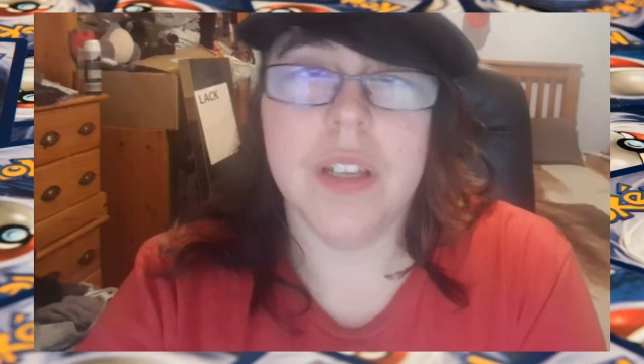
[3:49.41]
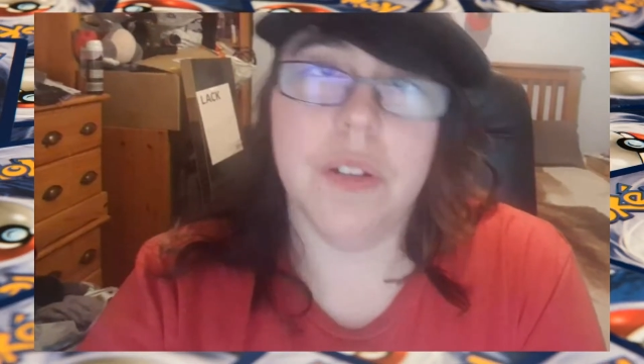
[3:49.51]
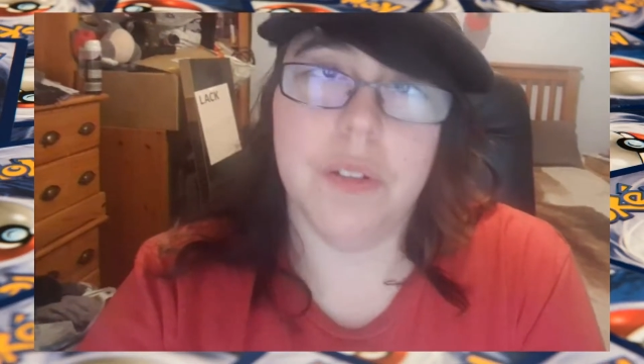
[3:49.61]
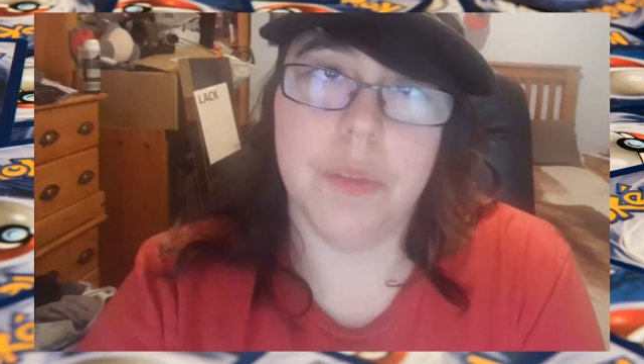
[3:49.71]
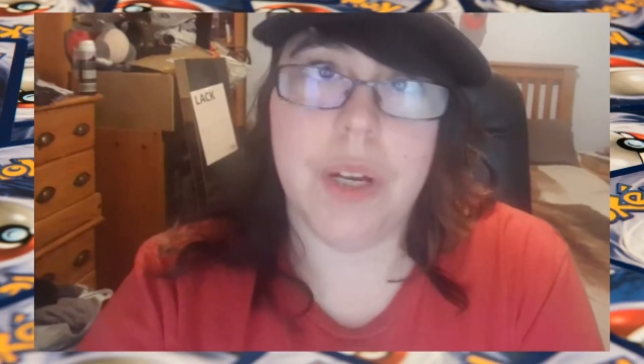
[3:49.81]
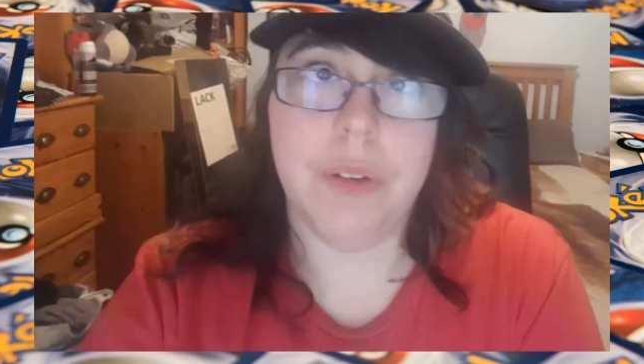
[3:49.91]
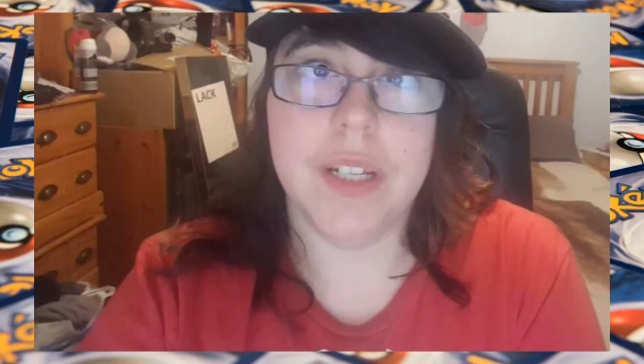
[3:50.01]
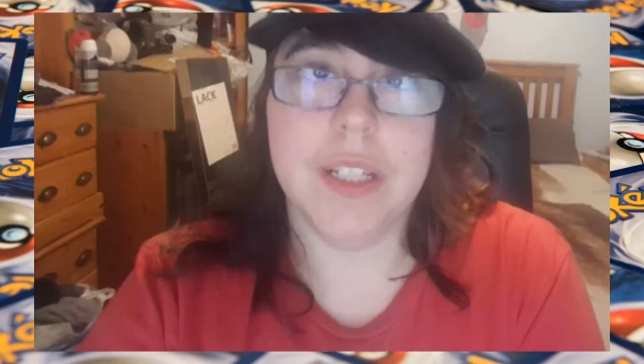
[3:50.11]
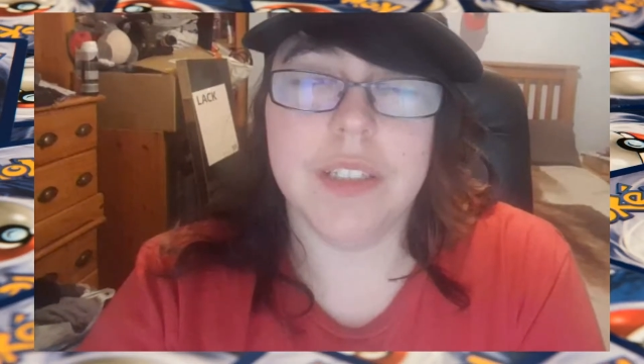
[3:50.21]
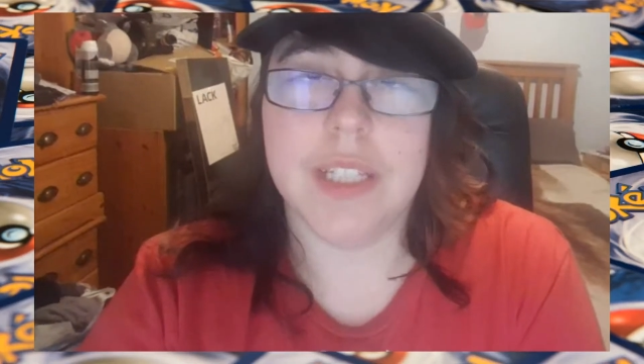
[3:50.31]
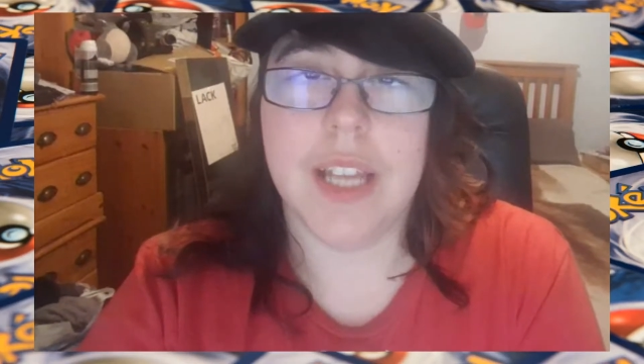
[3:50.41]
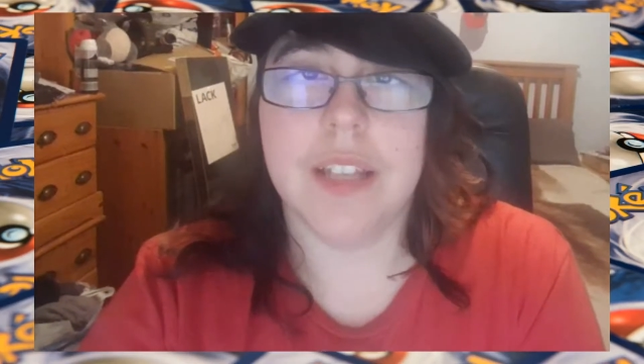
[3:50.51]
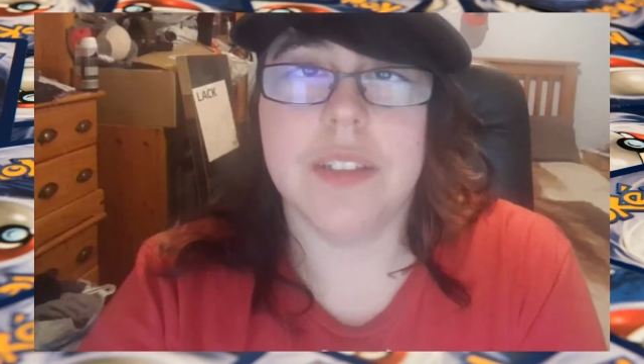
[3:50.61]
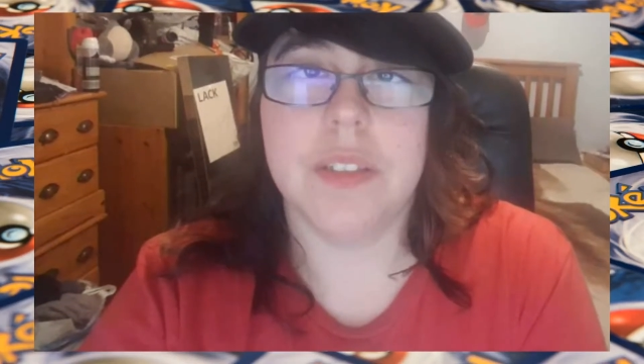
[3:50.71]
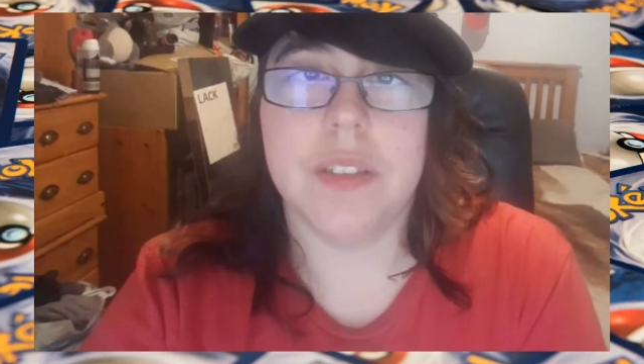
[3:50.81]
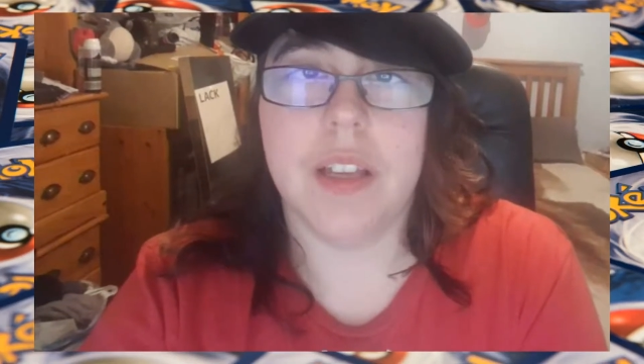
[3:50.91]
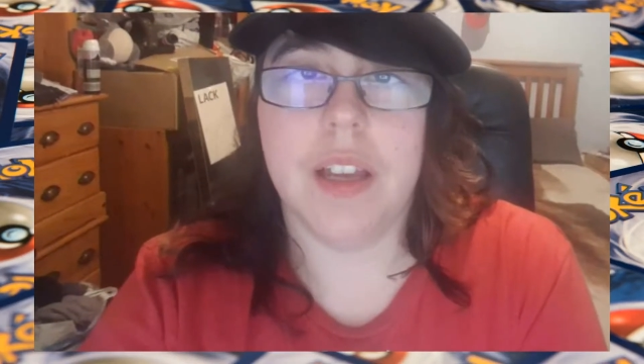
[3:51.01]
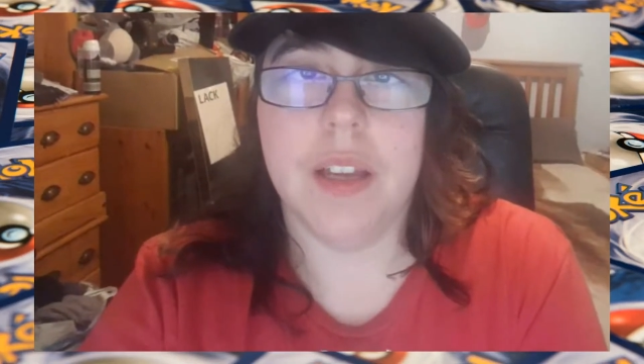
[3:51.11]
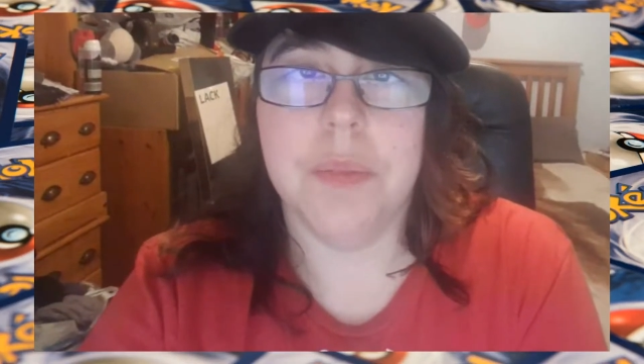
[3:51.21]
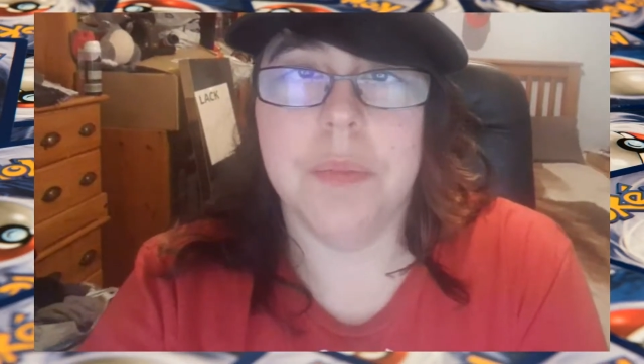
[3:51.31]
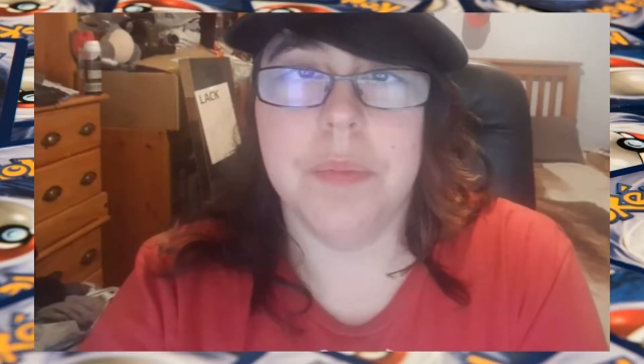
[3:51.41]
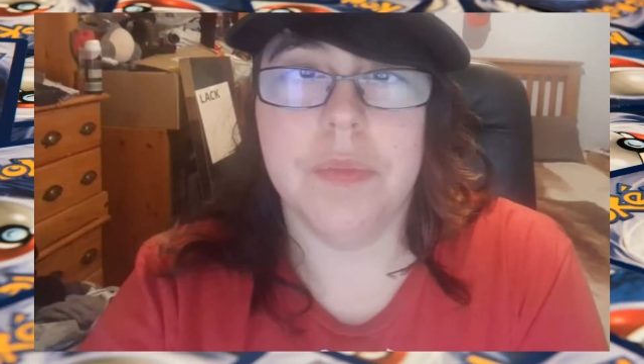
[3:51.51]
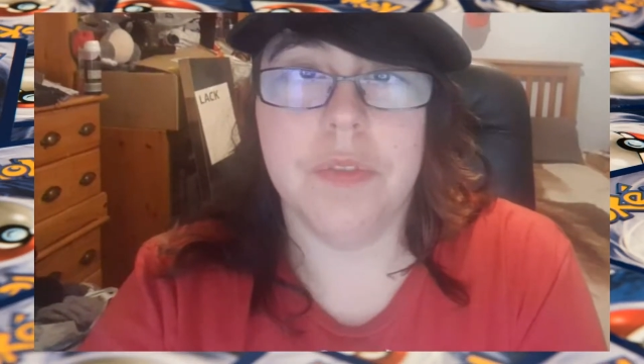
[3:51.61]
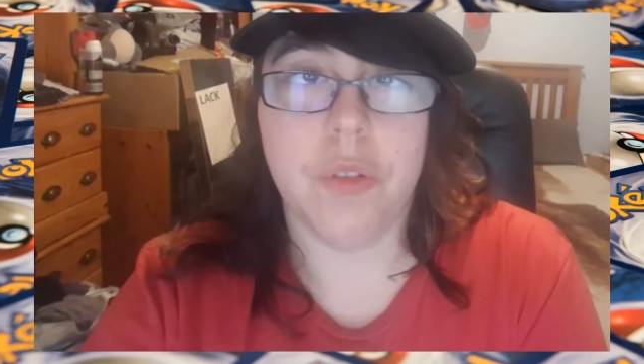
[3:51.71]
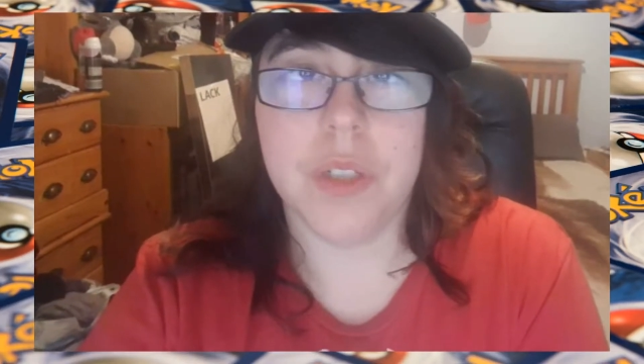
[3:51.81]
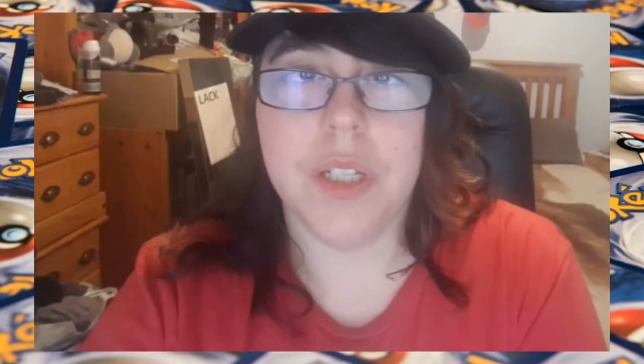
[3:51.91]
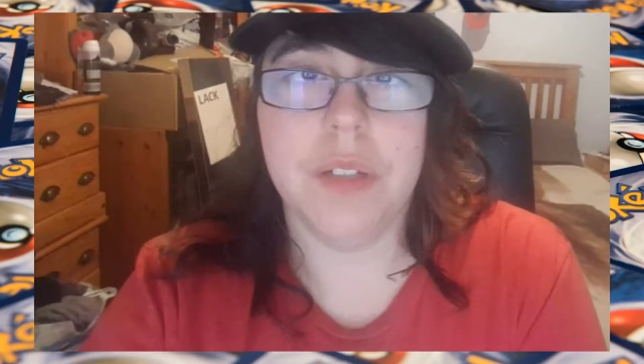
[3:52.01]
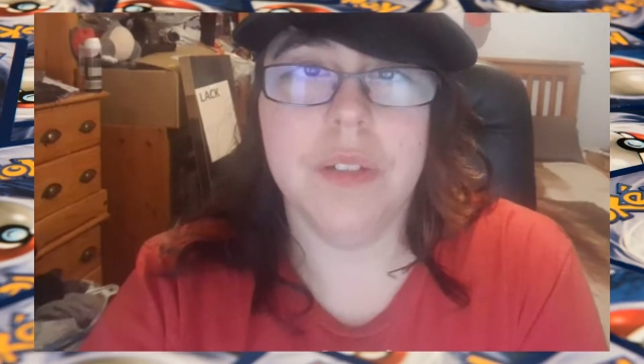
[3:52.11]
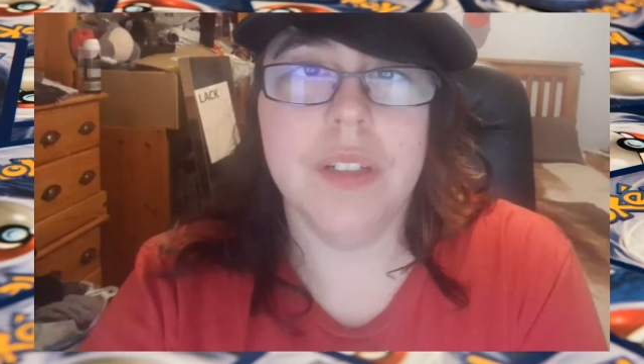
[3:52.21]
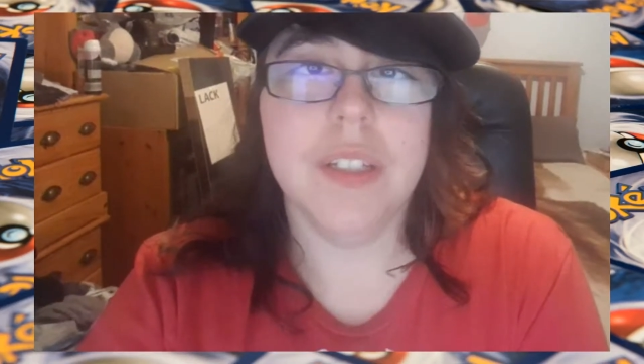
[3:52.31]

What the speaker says: or well, internats, for you.